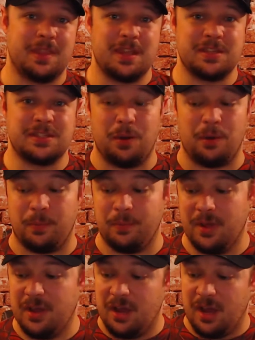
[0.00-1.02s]
So,
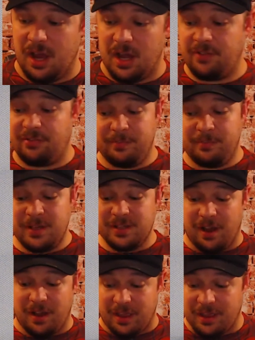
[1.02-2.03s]
enough of me
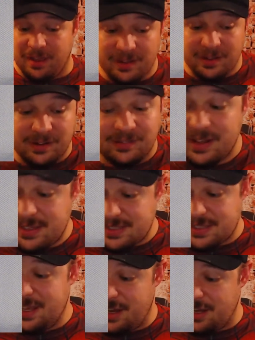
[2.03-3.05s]
talking. Let's
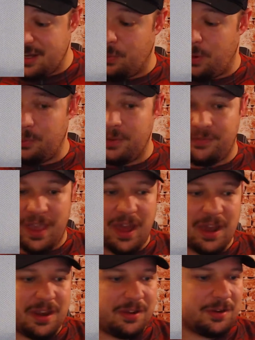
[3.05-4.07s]
get into we've
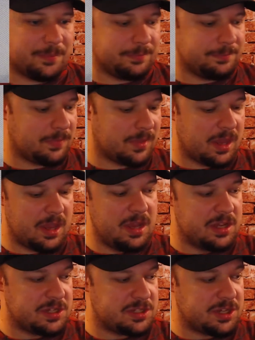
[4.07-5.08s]
got here.
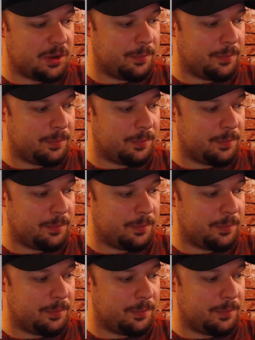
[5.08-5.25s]
So,